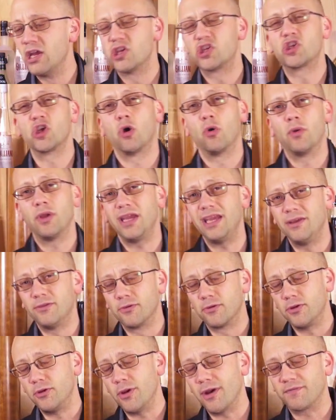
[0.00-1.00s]
so
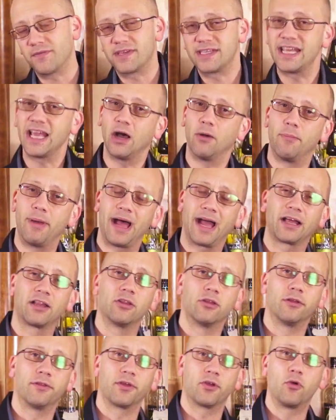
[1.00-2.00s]
either you have to tail back a
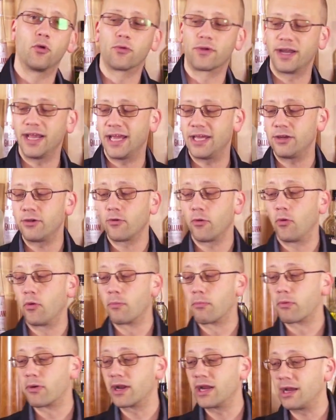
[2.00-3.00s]
little of the coriander or
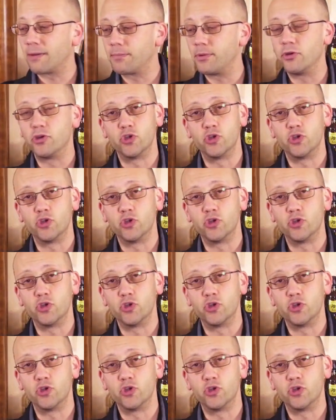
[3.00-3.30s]
bring up your